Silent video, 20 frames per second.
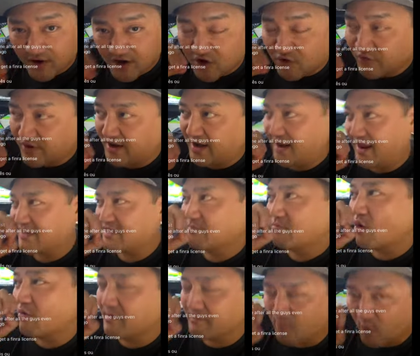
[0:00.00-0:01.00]
get fucking greedy,
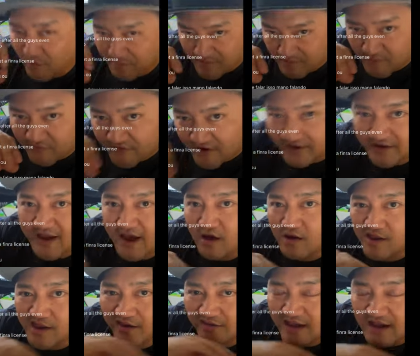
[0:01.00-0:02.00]
and the moment more people find
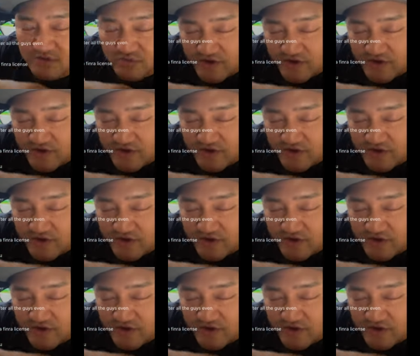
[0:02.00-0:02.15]
out,